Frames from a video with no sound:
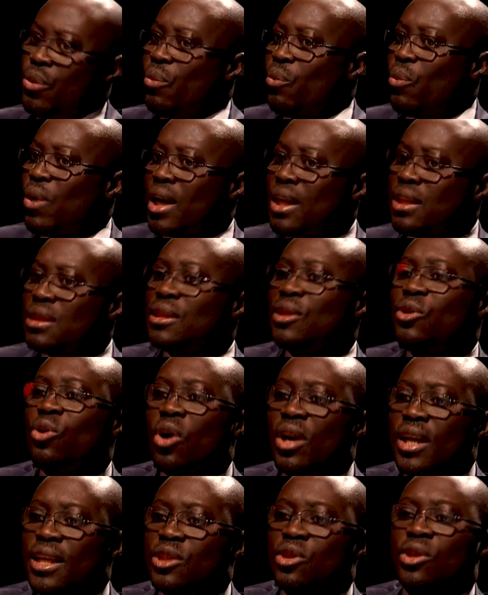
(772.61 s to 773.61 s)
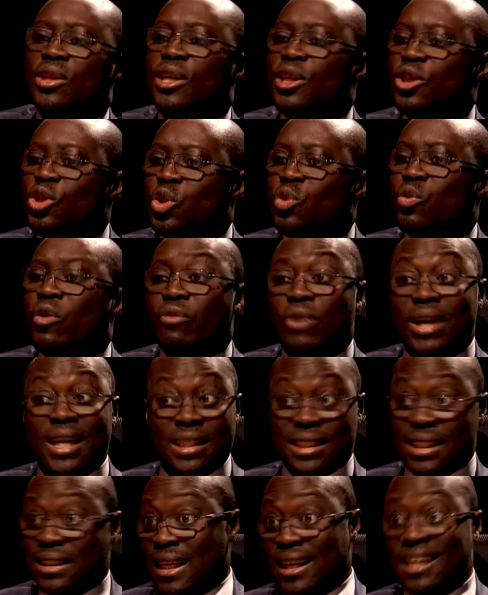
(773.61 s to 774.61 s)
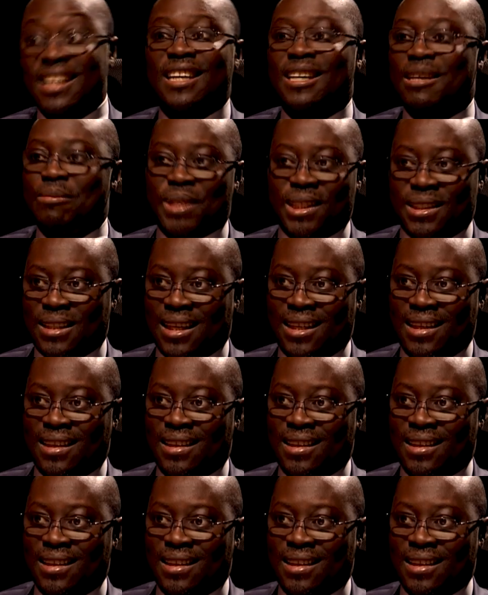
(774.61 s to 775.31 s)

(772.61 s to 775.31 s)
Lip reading: with little knowledge on the issue of any technical matter